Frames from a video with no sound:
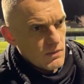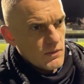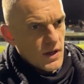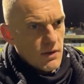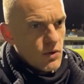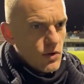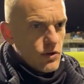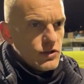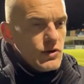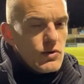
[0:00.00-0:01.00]
Yeah, well,
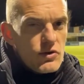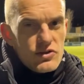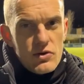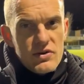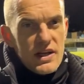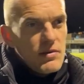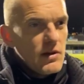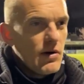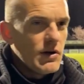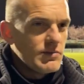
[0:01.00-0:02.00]
there's no team in the
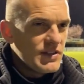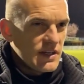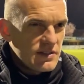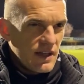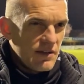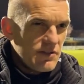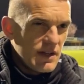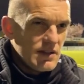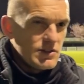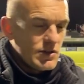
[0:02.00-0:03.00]
bottom six,
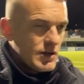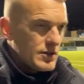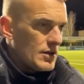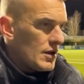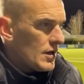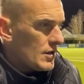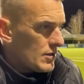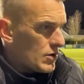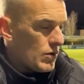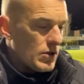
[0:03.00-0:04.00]
thankfully, that's got
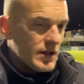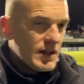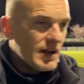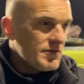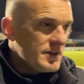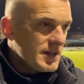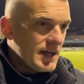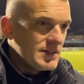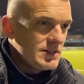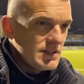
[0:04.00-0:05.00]
the quality that Linfield
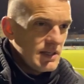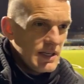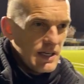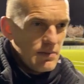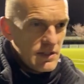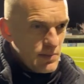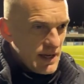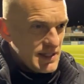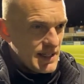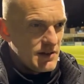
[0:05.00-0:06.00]
has,
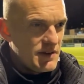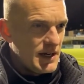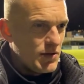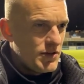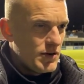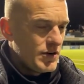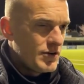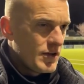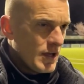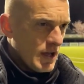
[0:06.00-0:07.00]
especially in the final
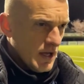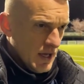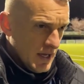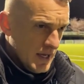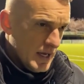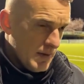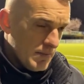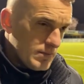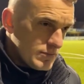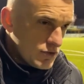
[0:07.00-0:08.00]
third.
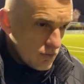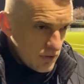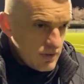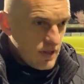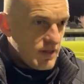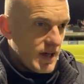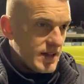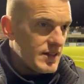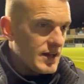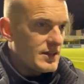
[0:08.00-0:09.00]
So
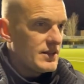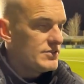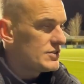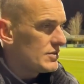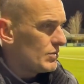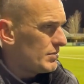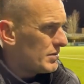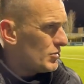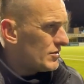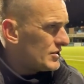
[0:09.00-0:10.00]
that gives us a wee
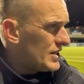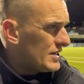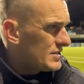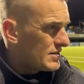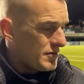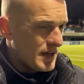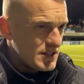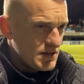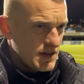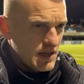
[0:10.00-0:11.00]
bit more of a chance
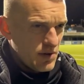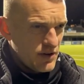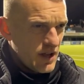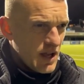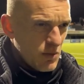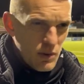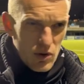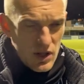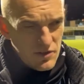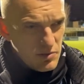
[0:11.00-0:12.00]
defensively, but we
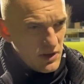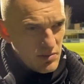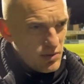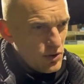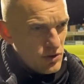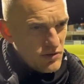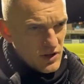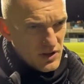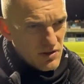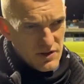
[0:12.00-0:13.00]
will have to be improved
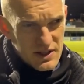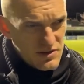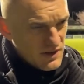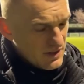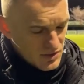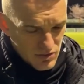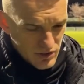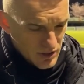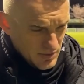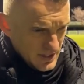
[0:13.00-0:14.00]
in defensively. There's no
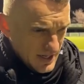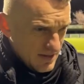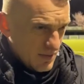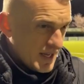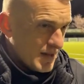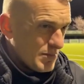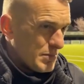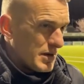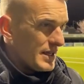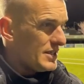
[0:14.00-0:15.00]
doubt about that. We can't be
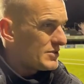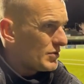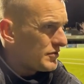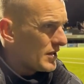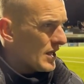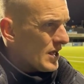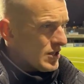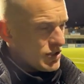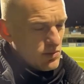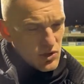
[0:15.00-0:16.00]
pleased with
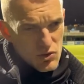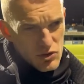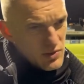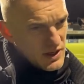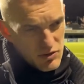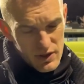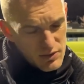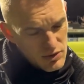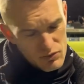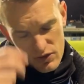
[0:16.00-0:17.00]
some of the goals we give away.
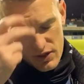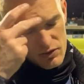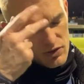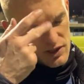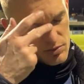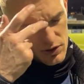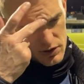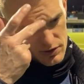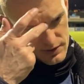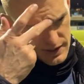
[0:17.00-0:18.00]
We're really, really
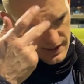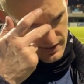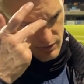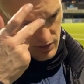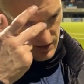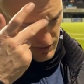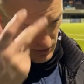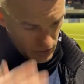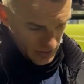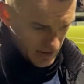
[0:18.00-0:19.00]
poor, and we'll have to
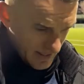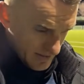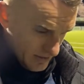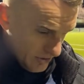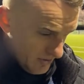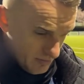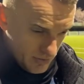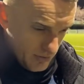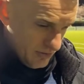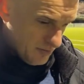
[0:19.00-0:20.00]
look at that and how to
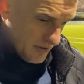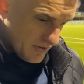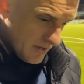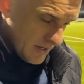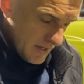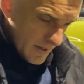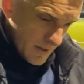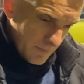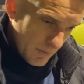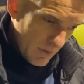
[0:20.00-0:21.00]
improve. But
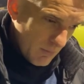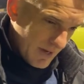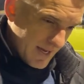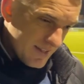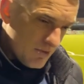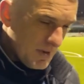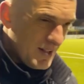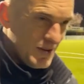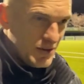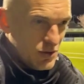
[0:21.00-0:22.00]
we can't
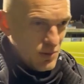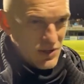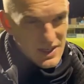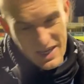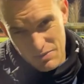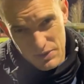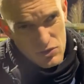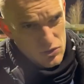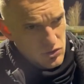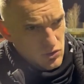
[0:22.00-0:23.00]
dwell on it too much. I can't be
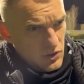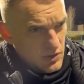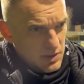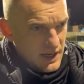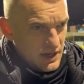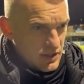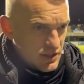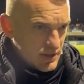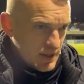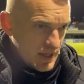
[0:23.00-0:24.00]
too sore on the players.